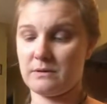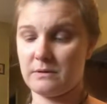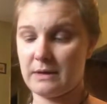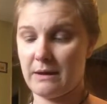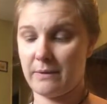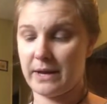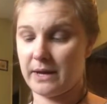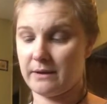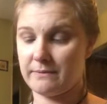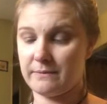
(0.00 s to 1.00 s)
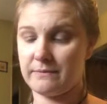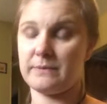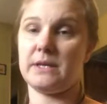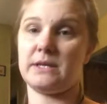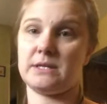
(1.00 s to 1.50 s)
That way
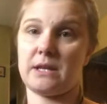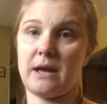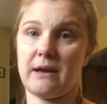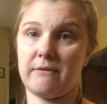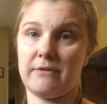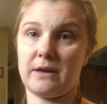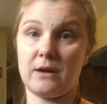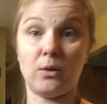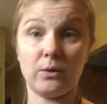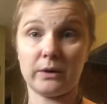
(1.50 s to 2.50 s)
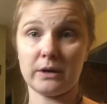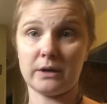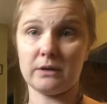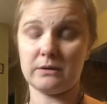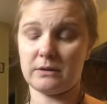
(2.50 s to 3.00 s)
it doesn't have the
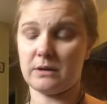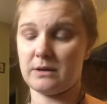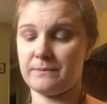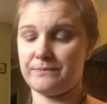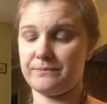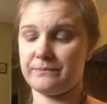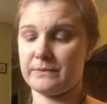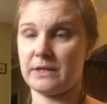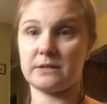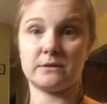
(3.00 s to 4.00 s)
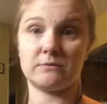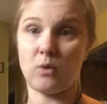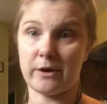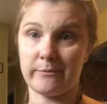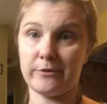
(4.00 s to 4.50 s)
odor. It's
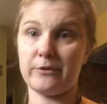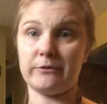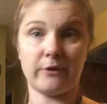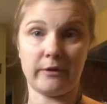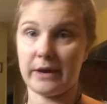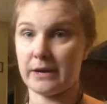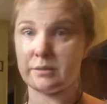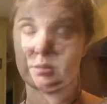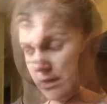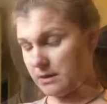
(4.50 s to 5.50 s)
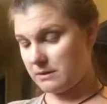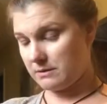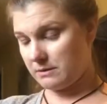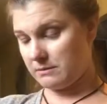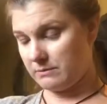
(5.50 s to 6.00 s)
waterproof, all that kind of stuff. And
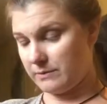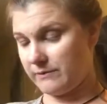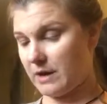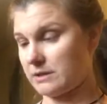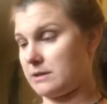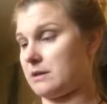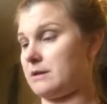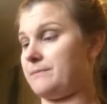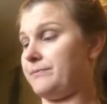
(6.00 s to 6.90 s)
we've got some